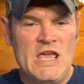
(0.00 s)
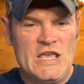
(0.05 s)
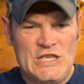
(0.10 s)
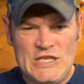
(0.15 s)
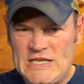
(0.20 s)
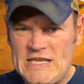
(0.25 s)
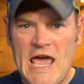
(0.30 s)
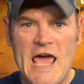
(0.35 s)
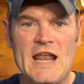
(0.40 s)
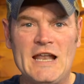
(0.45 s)
You
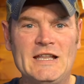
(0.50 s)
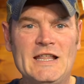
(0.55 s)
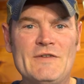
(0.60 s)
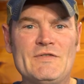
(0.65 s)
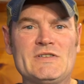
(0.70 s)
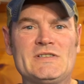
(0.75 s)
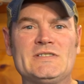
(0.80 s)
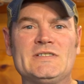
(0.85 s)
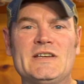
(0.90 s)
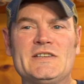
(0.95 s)
gotta love
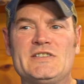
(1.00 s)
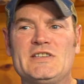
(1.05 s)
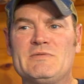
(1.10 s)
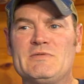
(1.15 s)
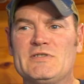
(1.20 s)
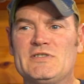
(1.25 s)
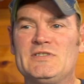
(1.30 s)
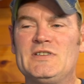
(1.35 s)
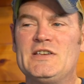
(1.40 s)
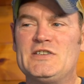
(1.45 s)
a
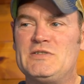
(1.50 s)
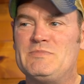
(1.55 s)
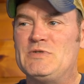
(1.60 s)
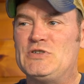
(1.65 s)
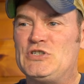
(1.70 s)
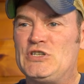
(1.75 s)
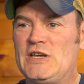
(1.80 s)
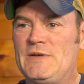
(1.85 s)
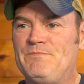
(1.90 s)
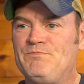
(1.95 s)
slushy
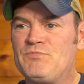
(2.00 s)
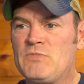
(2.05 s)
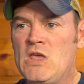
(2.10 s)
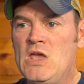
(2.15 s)
machine.